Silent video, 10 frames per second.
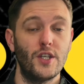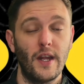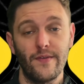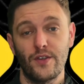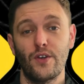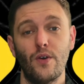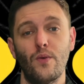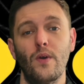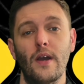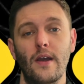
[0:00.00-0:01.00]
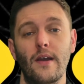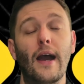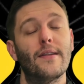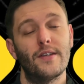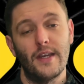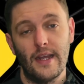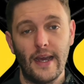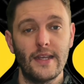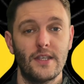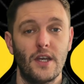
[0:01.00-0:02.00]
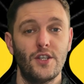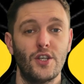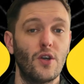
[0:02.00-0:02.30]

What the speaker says: she left school, and a year later she